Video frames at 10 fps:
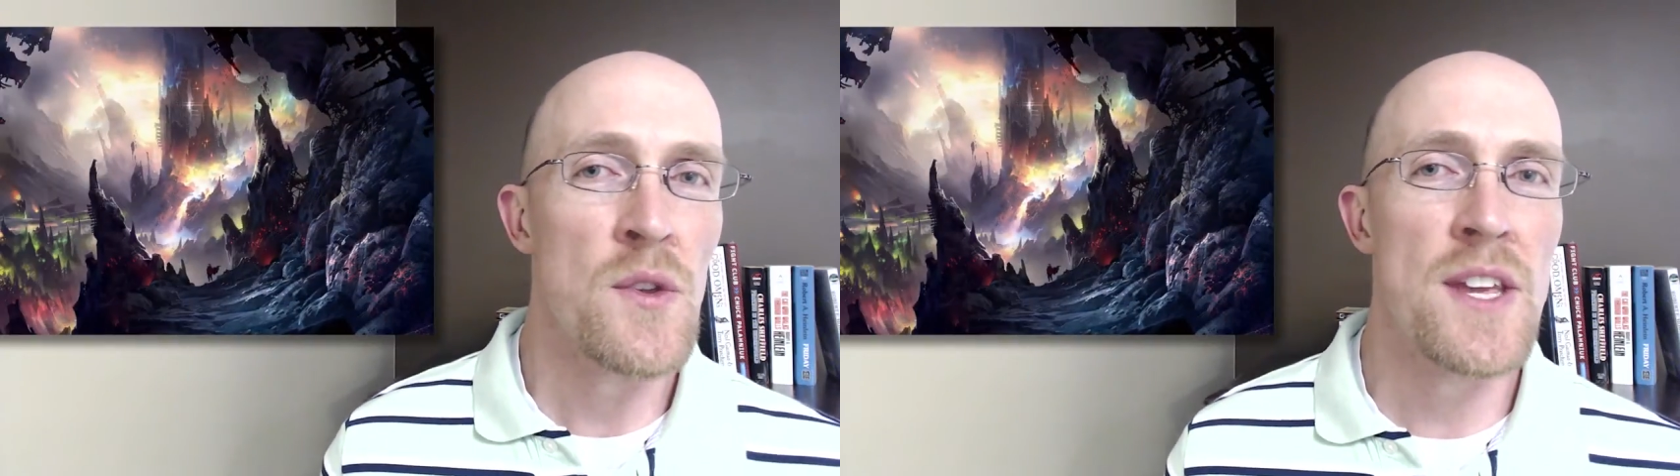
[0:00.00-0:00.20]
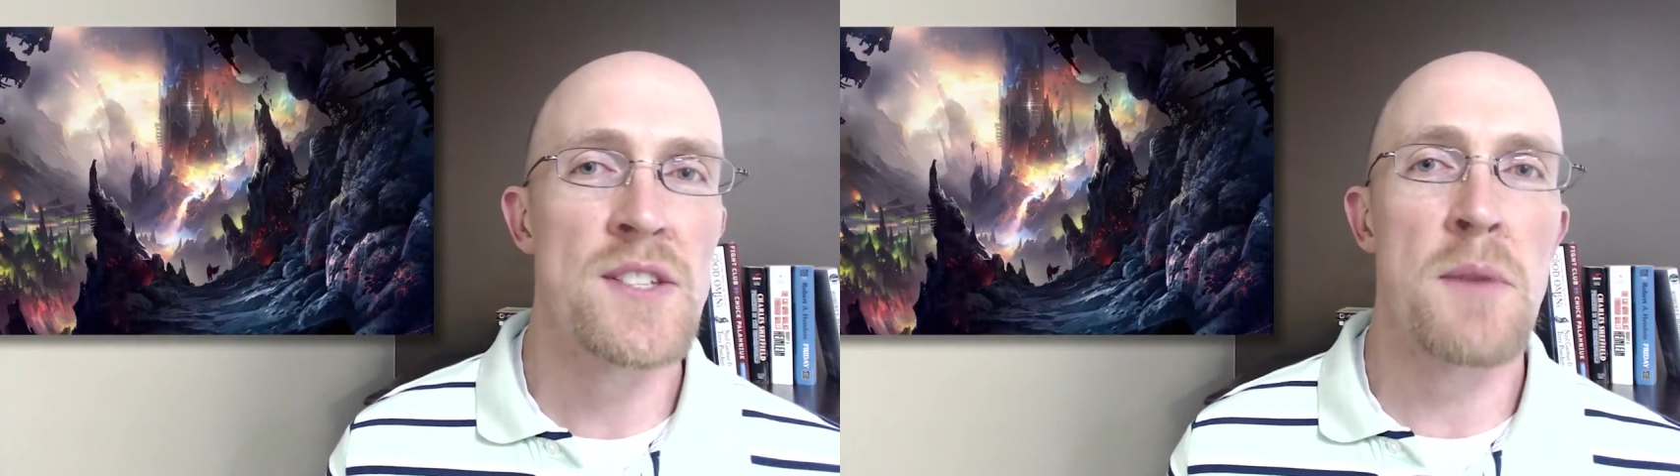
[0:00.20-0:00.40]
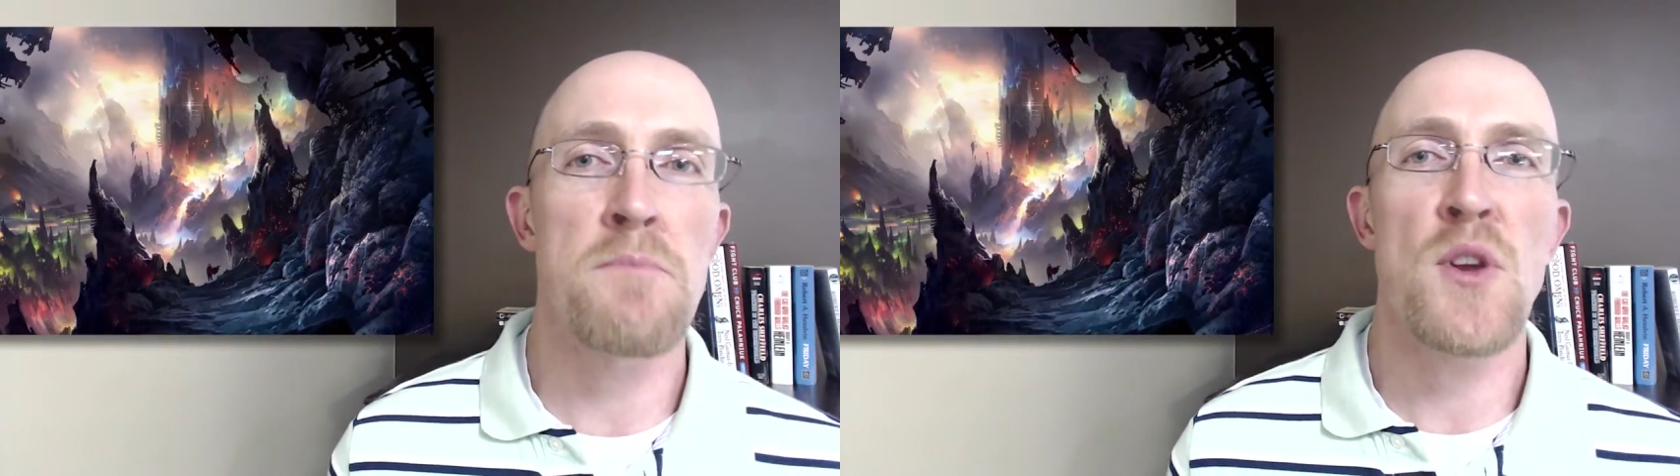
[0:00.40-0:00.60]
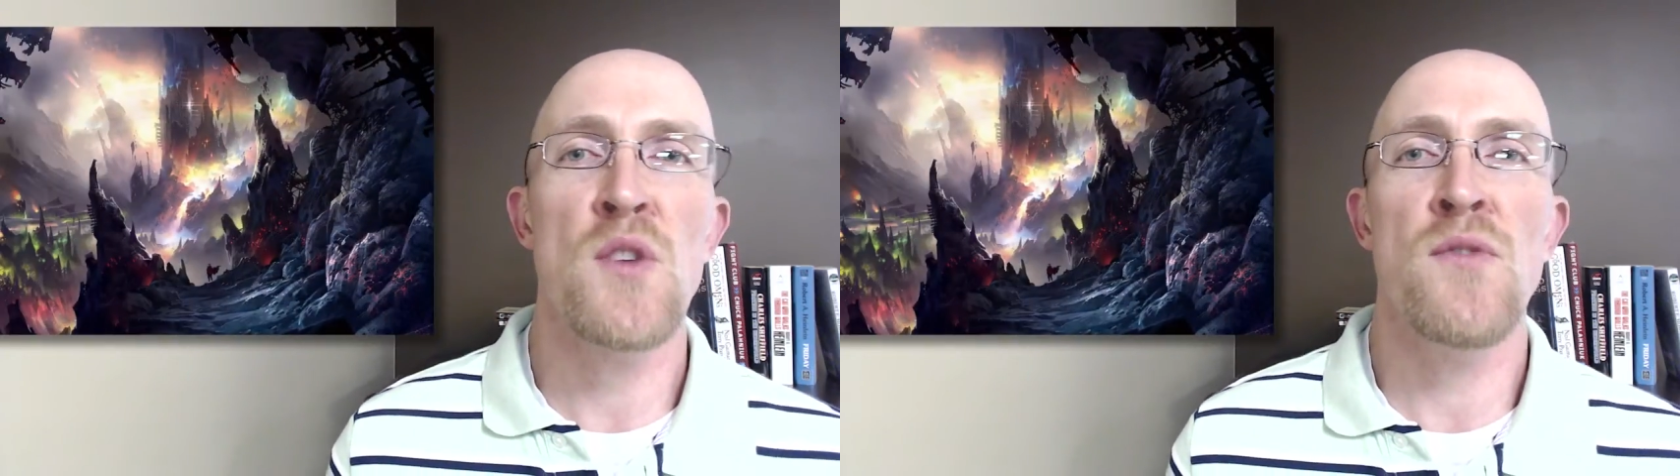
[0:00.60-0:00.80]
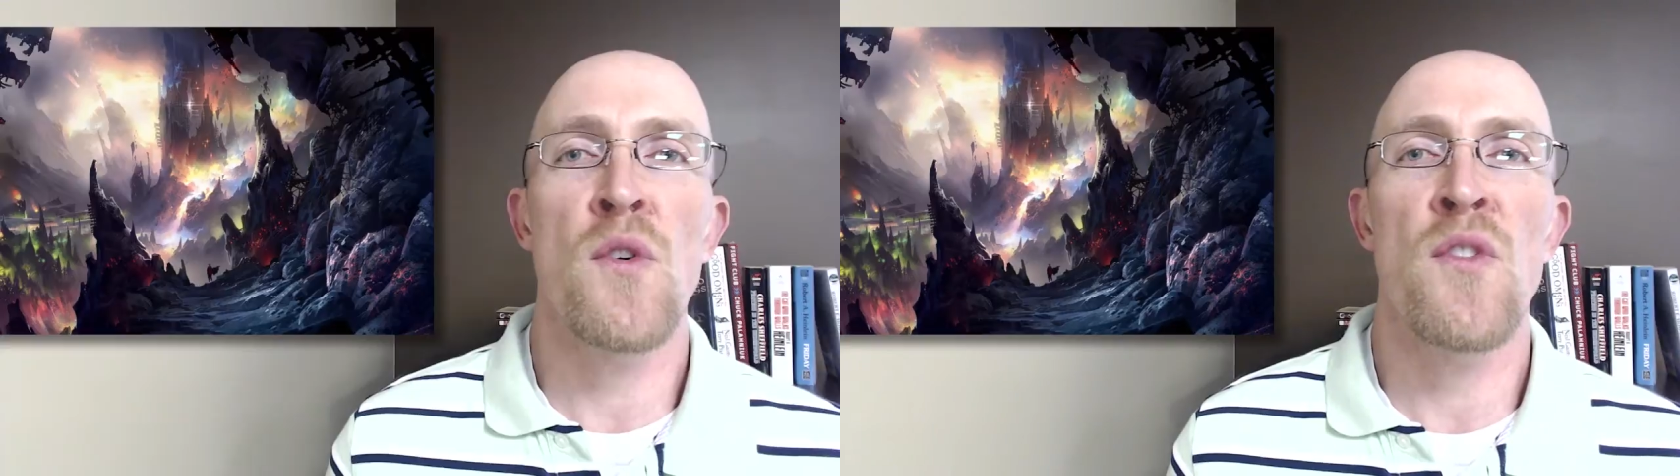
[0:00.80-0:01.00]
is a
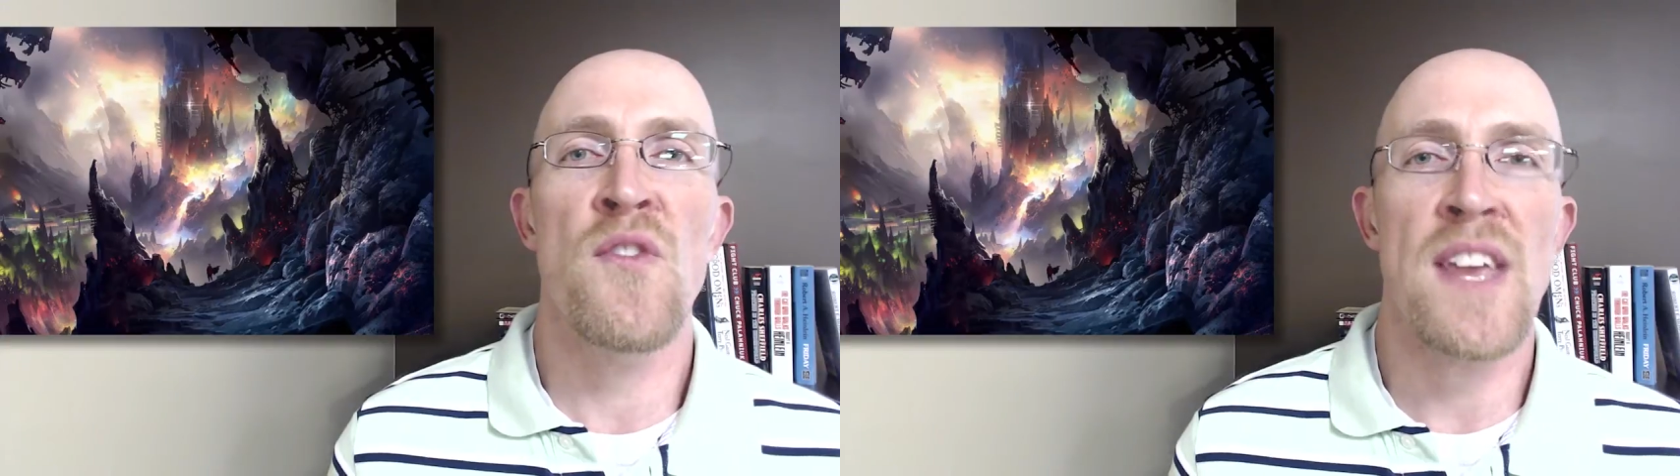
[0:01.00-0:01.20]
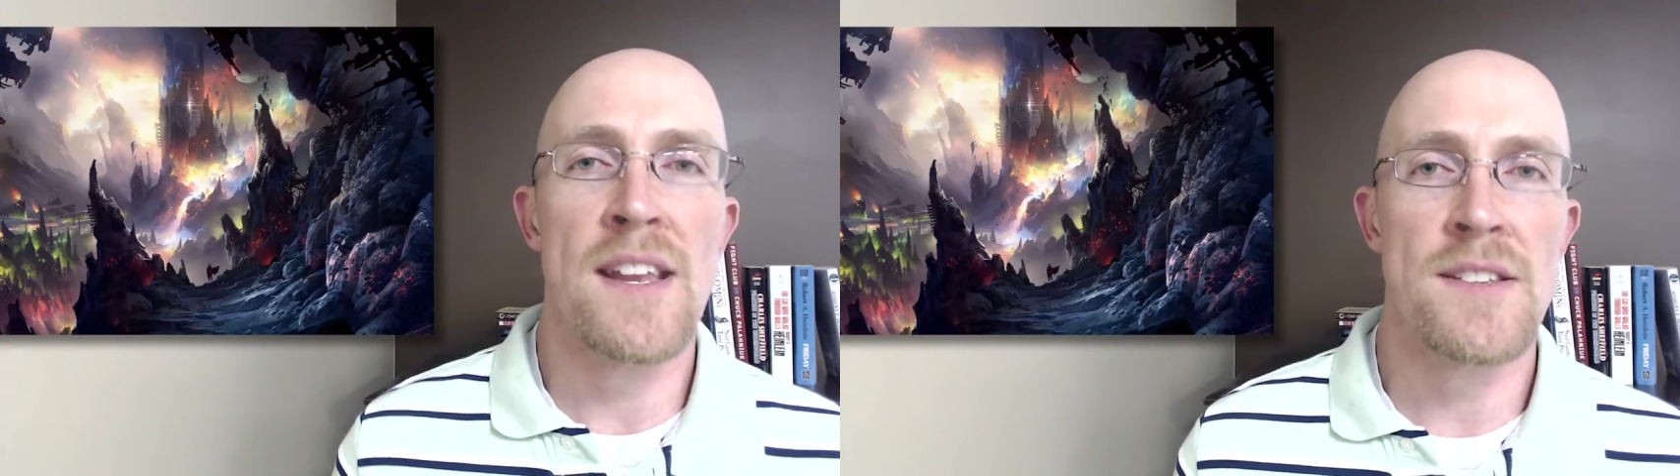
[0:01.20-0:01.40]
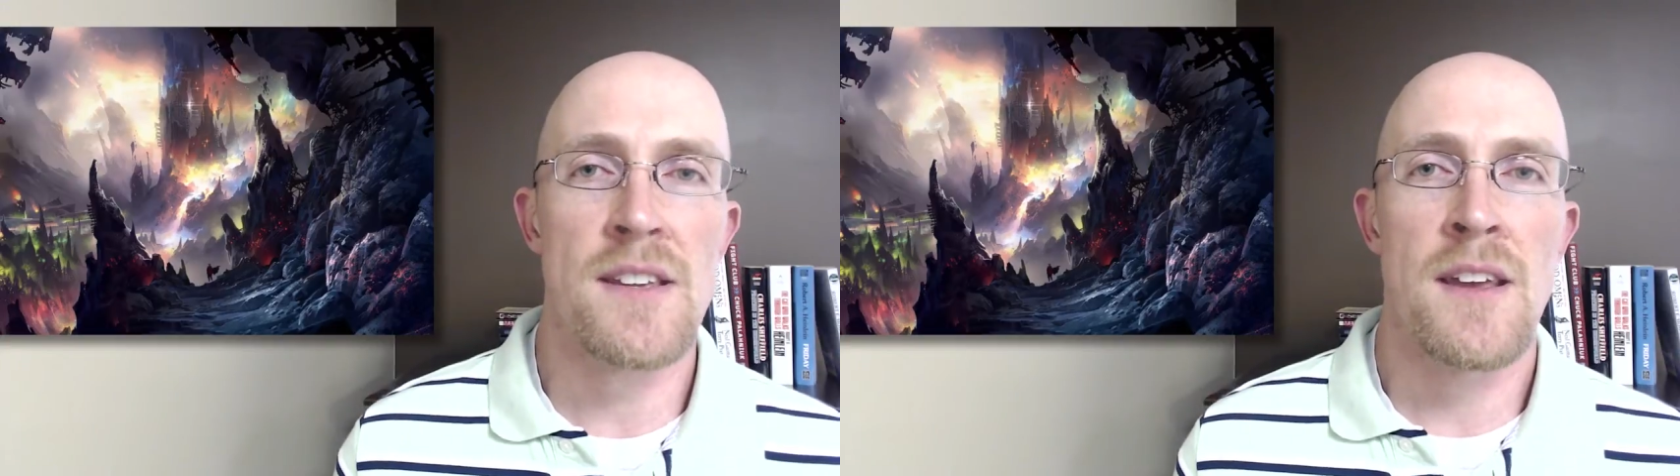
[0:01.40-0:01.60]
beautiful feat.